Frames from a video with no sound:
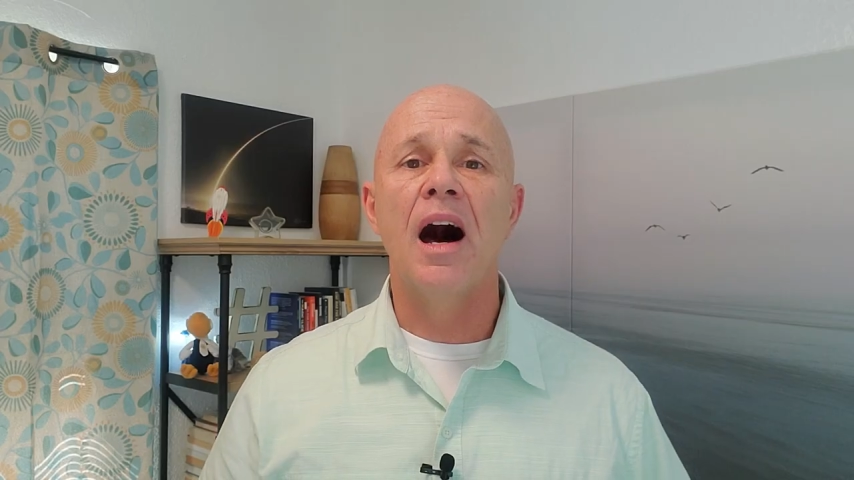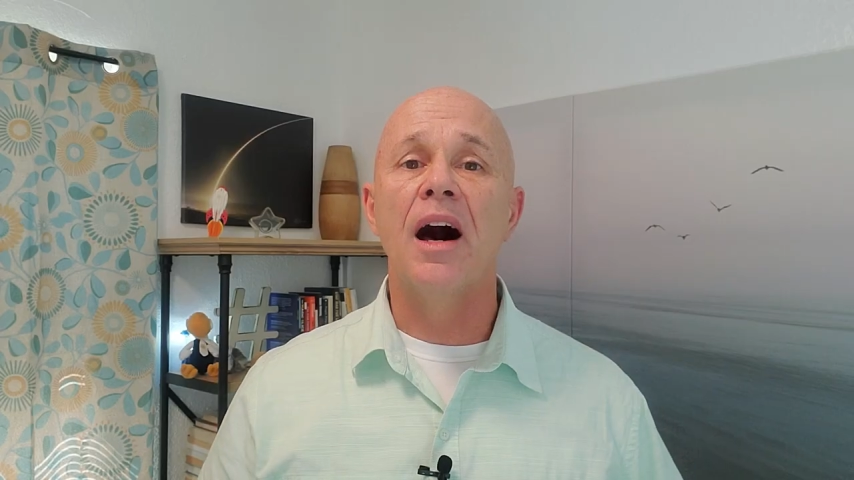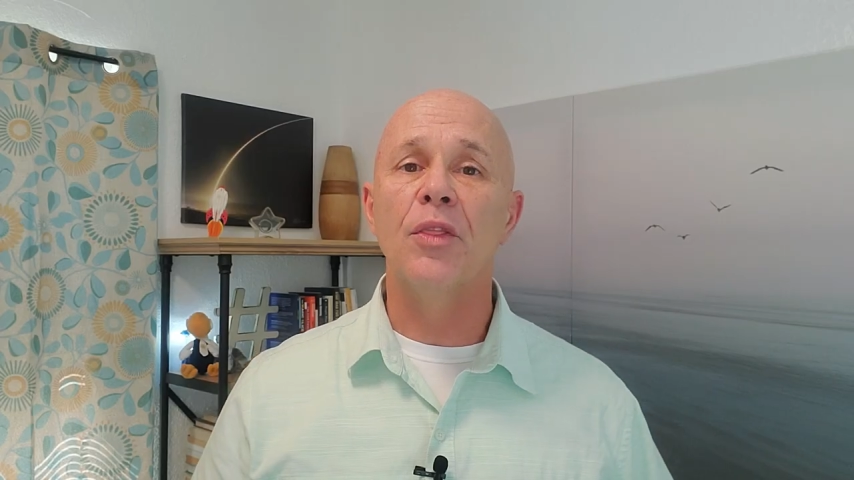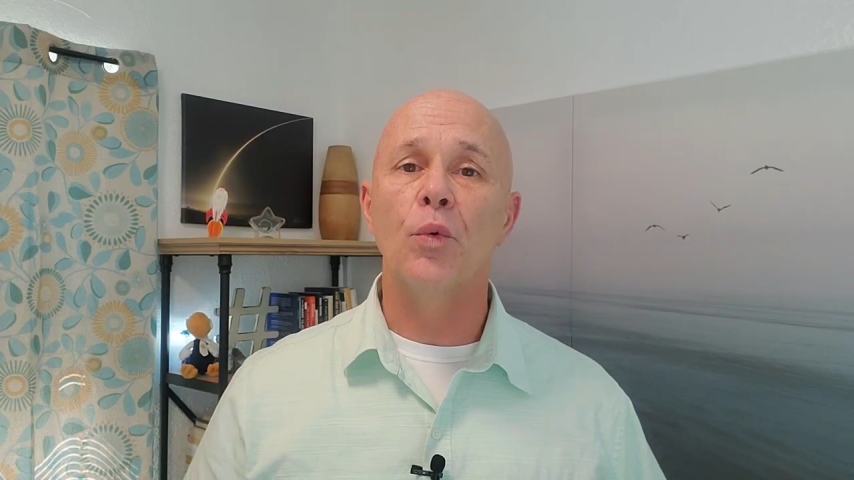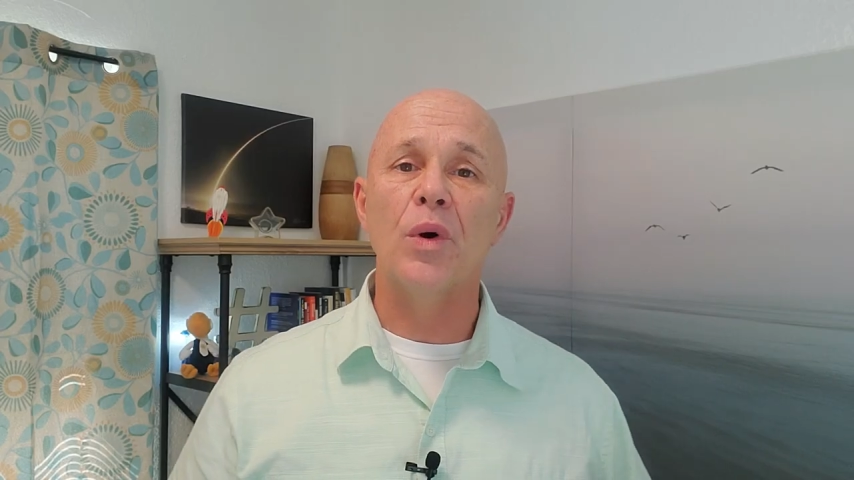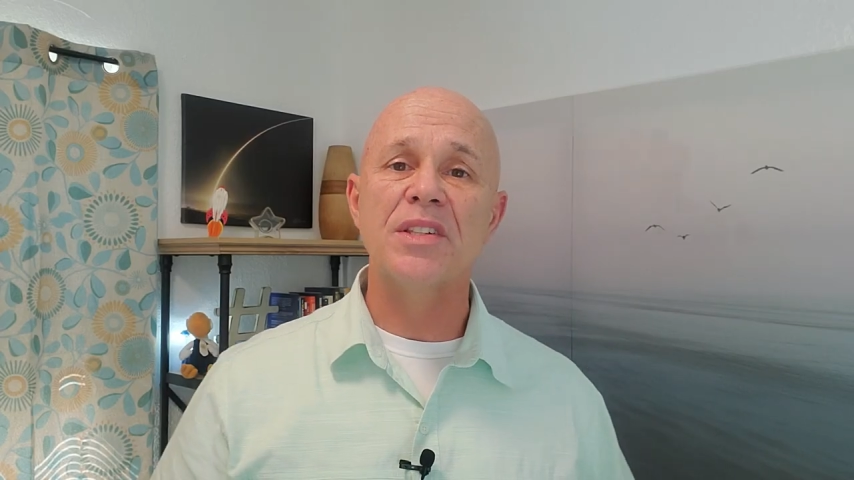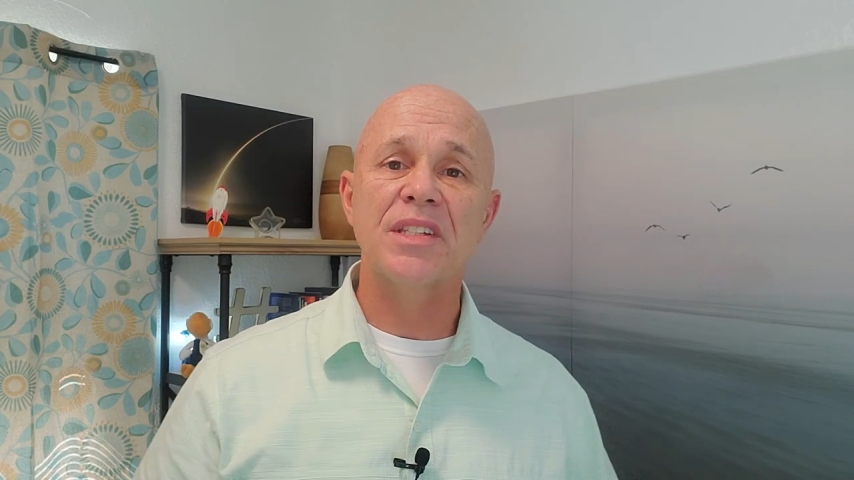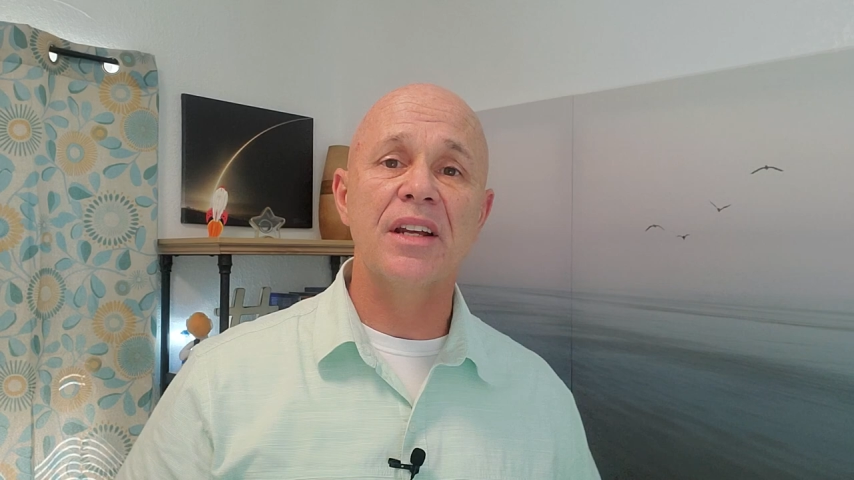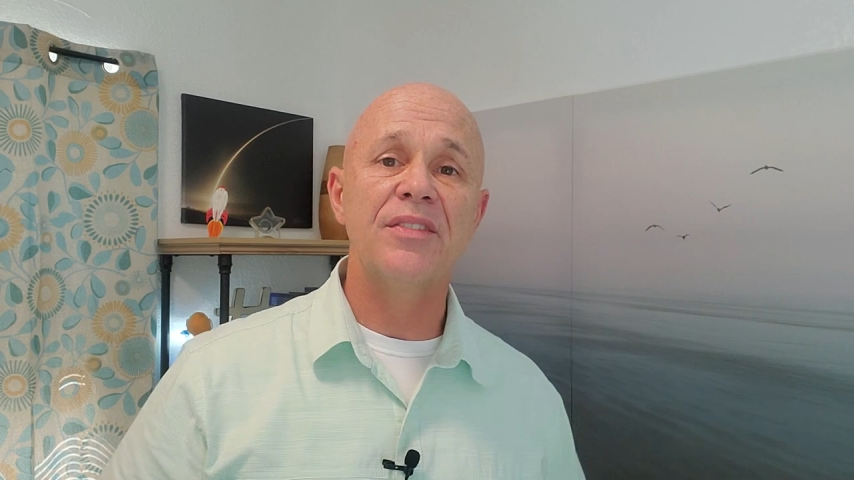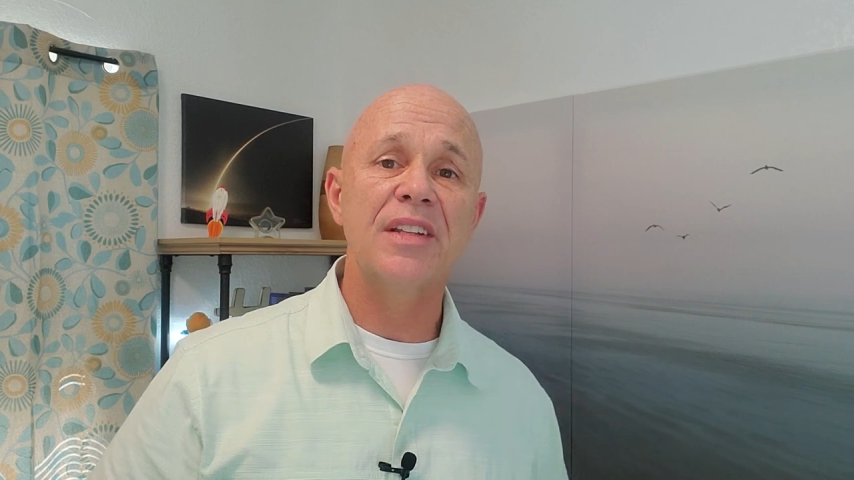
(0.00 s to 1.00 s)
On the west
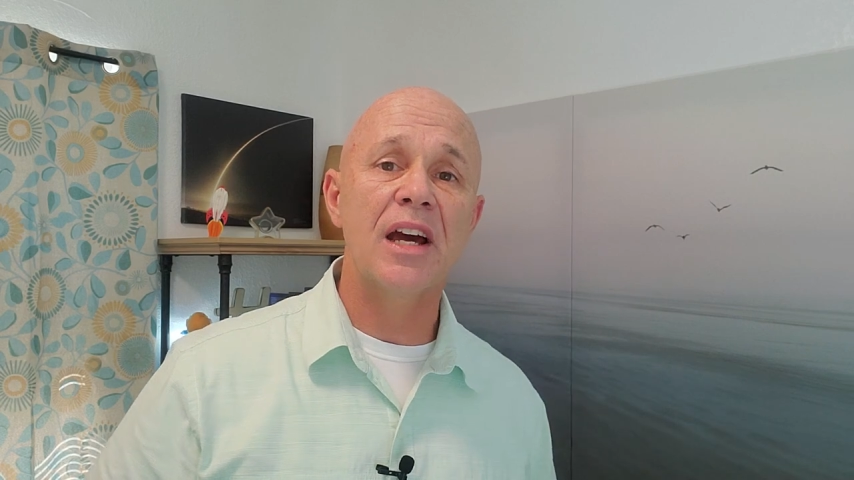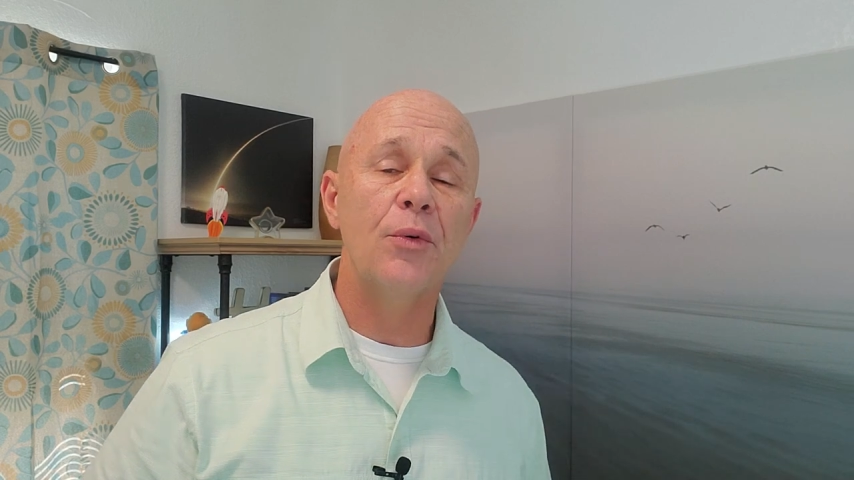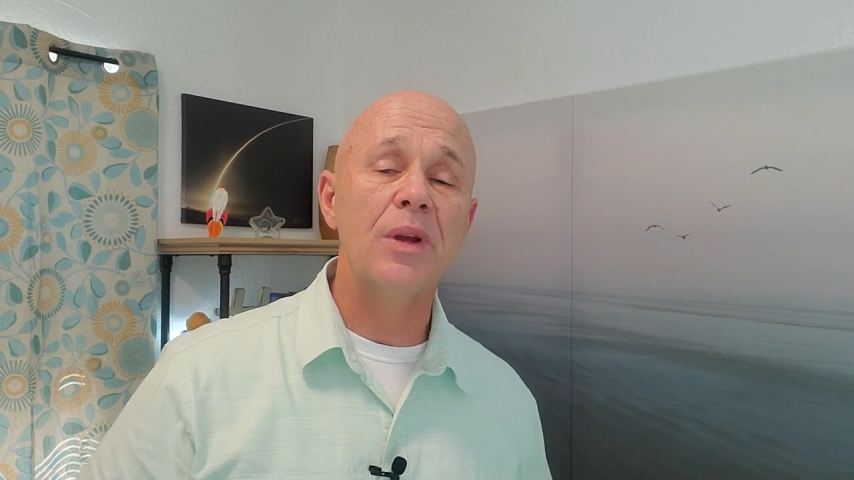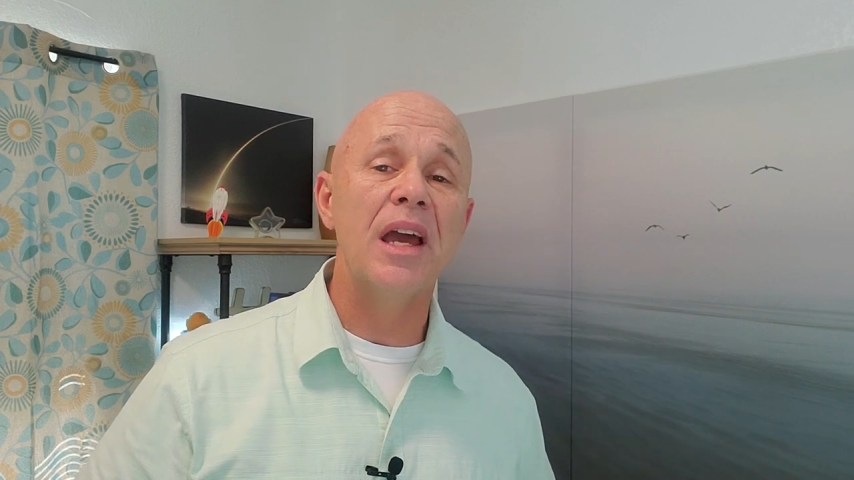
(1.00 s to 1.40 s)
side of town, we